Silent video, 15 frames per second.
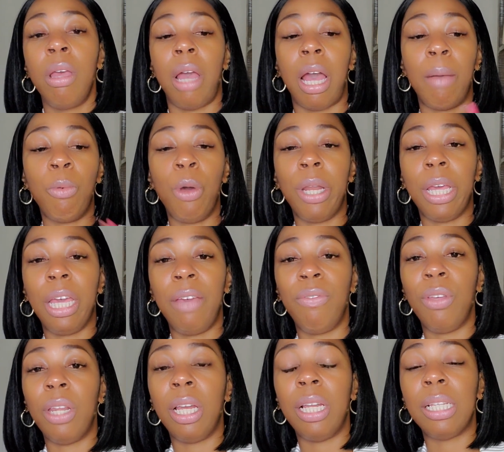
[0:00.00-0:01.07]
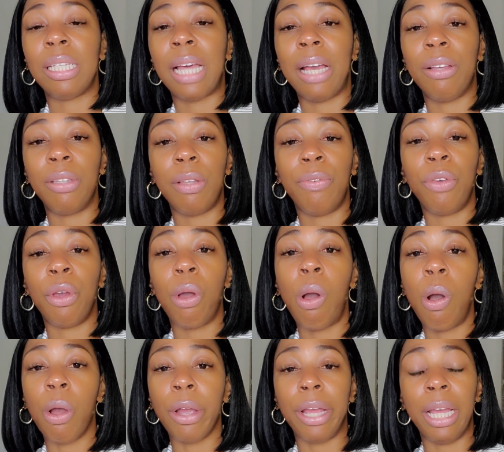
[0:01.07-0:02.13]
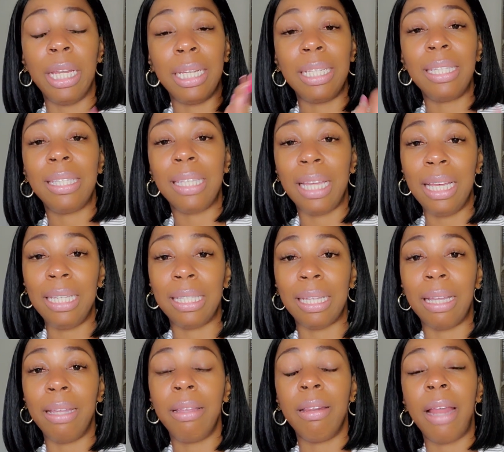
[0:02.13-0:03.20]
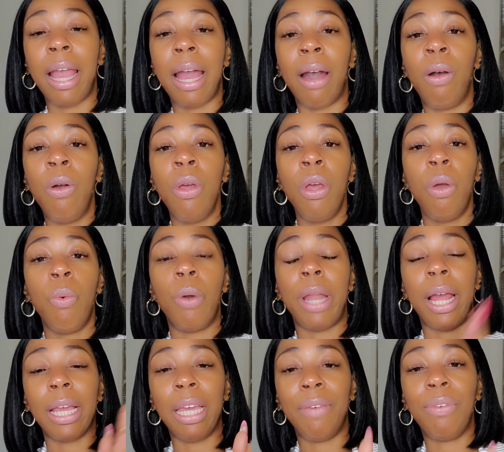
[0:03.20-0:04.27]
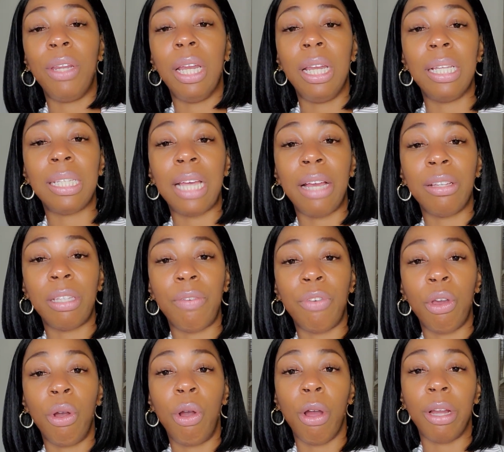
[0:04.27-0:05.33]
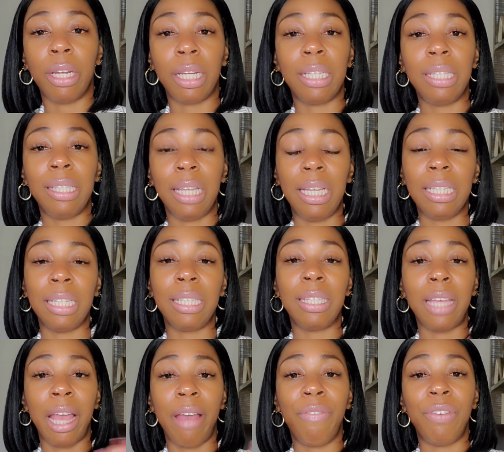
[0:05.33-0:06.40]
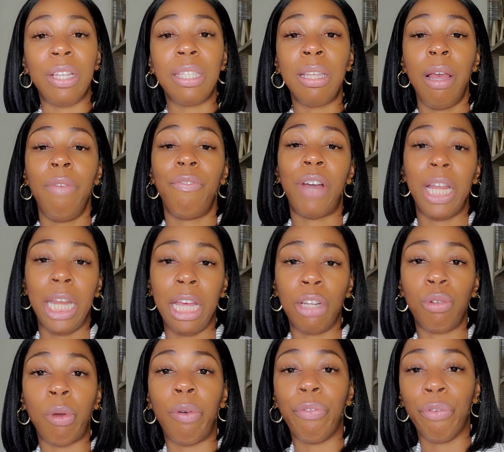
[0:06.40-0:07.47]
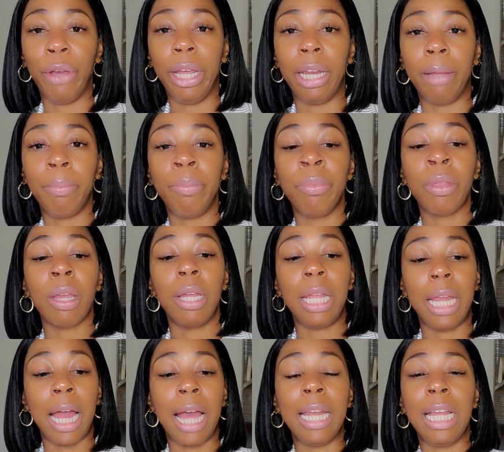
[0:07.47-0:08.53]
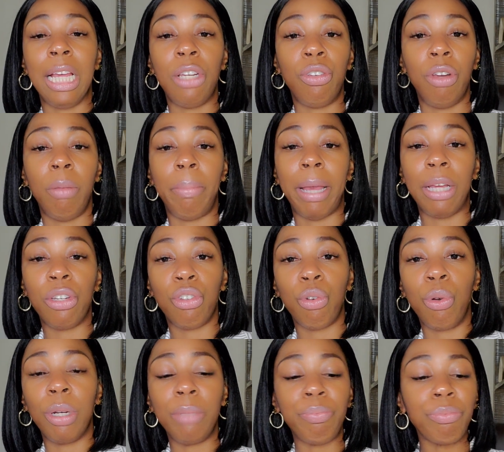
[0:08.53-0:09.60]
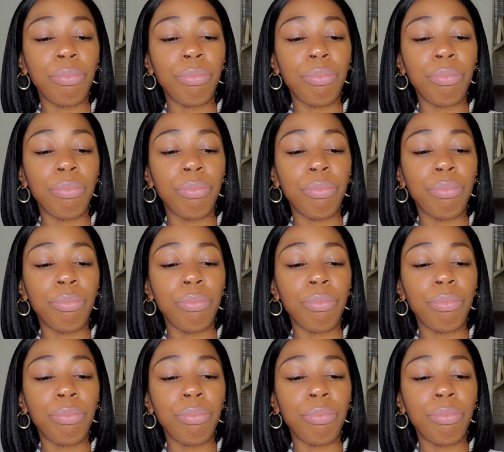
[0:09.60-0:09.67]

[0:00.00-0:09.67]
I'm going to give you the desires of your heart in this season. Now, when I give you the desires of your heart this season, say if it's financial freedom, then I need you to make sure